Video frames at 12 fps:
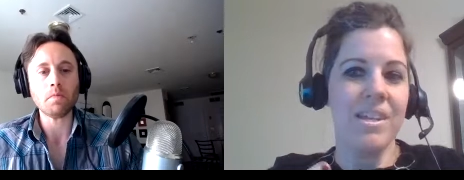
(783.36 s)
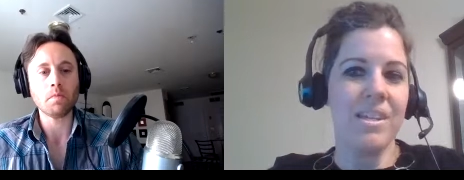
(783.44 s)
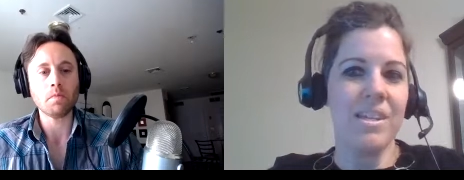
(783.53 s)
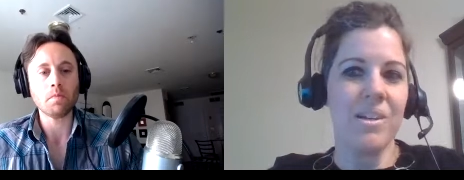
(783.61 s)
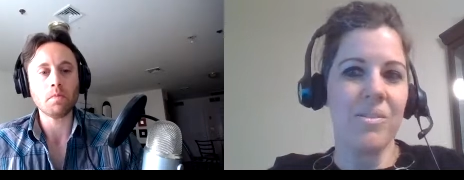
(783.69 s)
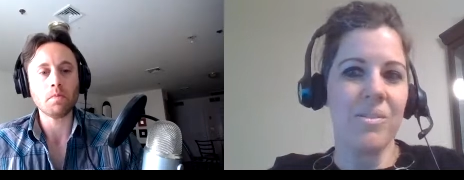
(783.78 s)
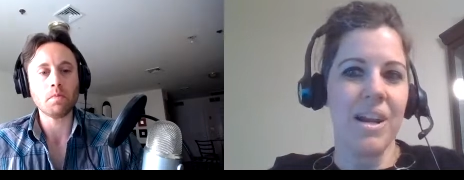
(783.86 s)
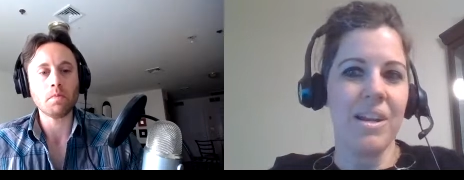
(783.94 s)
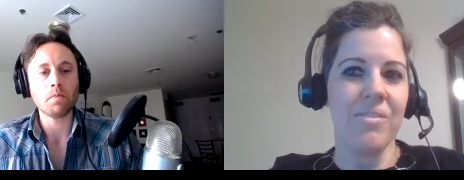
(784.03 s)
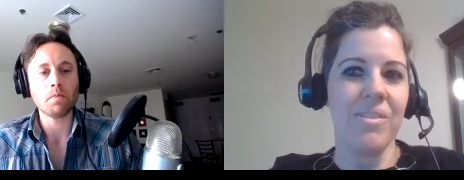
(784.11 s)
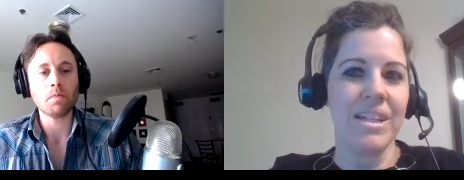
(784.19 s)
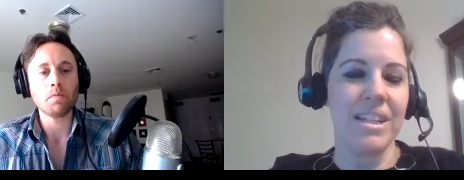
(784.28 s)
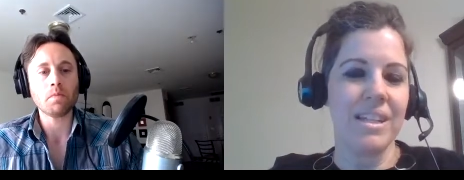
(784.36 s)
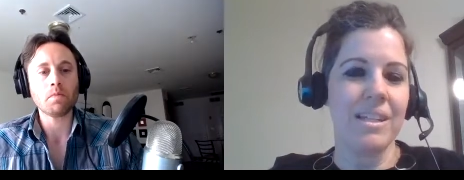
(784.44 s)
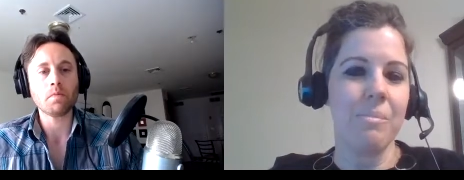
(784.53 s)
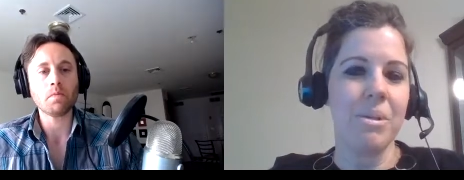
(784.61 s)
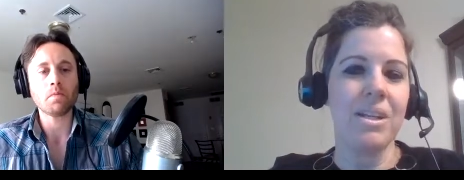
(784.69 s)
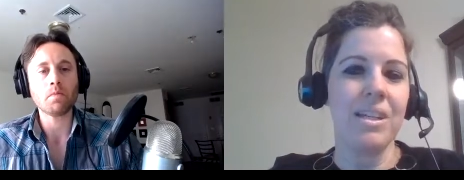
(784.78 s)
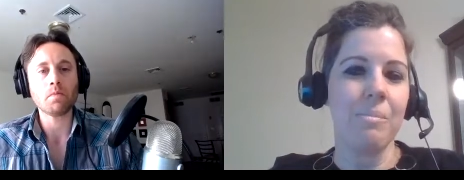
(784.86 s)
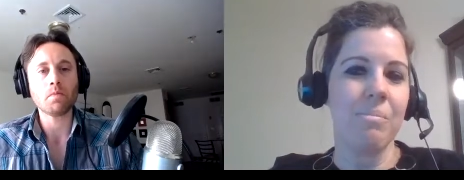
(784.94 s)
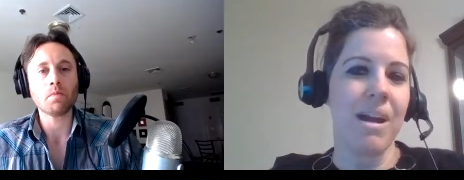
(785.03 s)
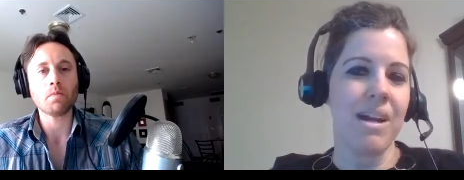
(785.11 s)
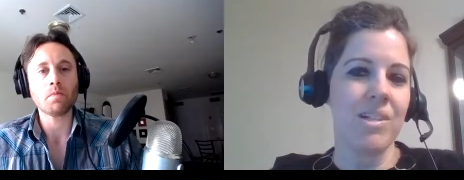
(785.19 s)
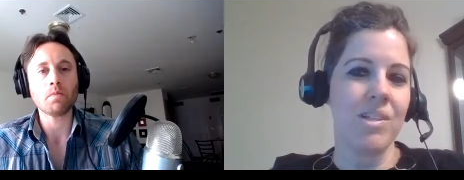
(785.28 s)
Speaker 1: you know, kind of like a community
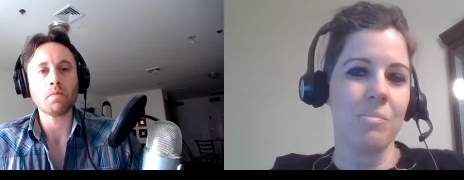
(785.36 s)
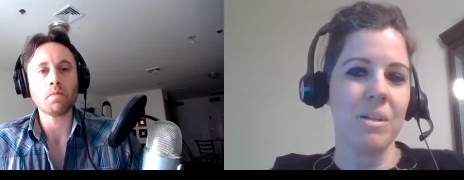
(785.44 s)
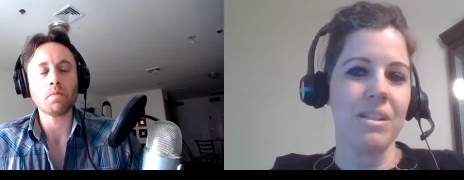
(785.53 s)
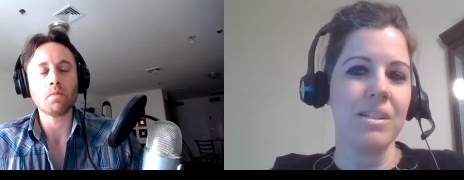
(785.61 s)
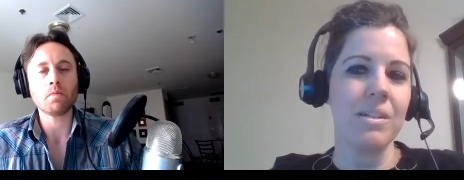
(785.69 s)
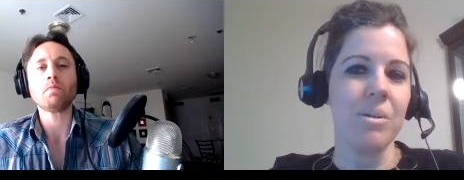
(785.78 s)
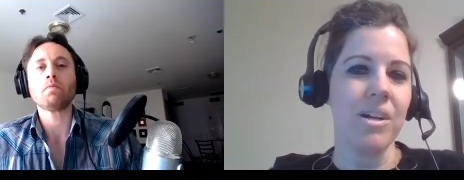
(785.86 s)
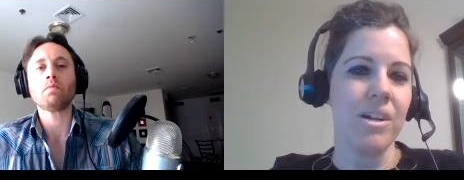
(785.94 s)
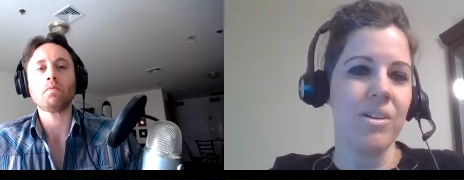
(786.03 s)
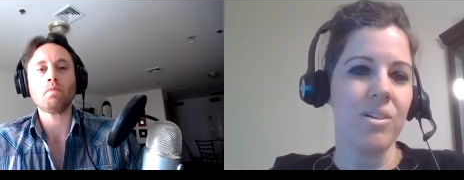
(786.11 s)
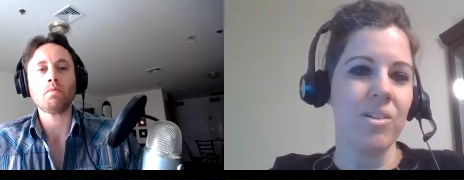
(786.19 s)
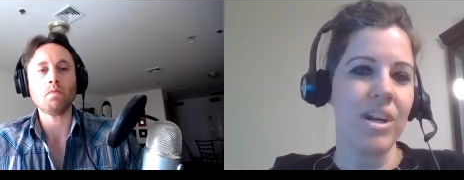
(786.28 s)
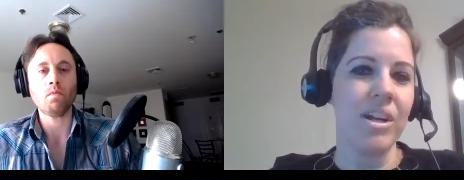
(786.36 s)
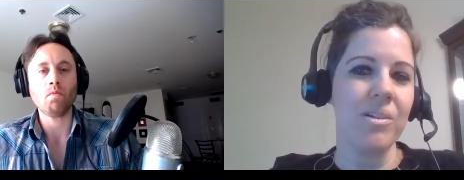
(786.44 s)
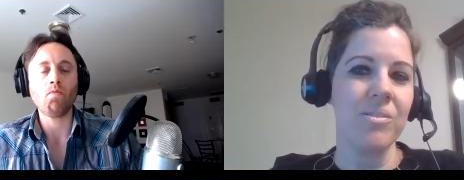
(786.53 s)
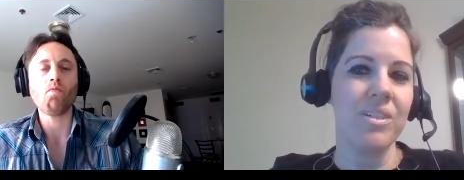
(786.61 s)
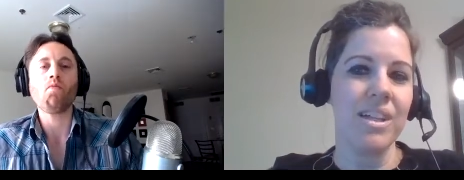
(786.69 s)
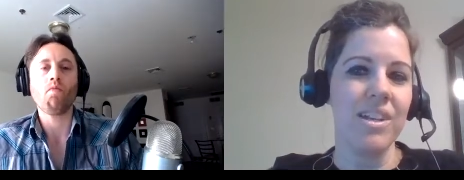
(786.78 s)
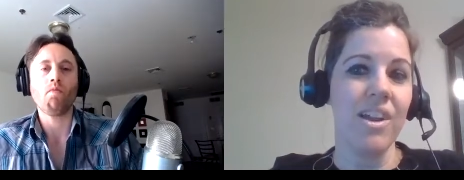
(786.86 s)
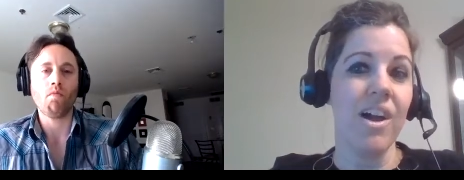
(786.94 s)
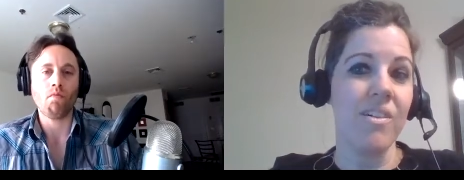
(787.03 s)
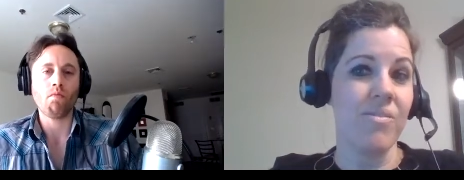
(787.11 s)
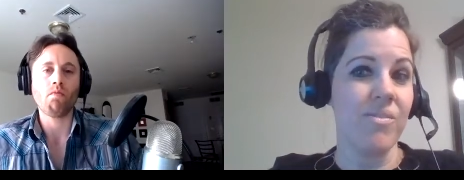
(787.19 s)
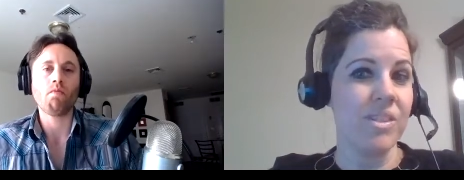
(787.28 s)
of practice, but a little more underground and
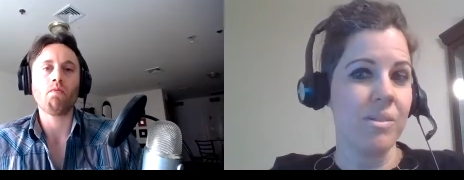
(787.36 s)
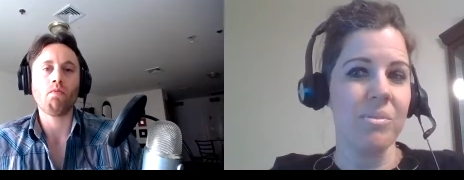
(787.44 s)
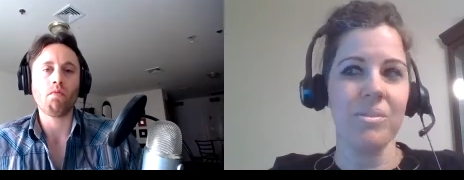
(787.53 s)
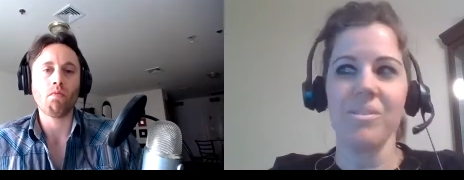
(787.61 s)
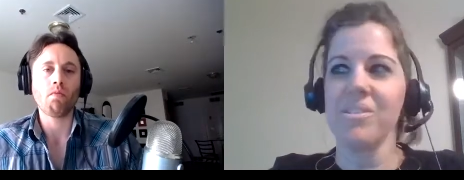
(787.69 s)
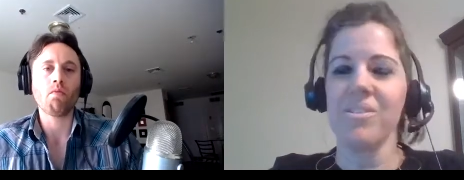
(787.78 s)
not visible.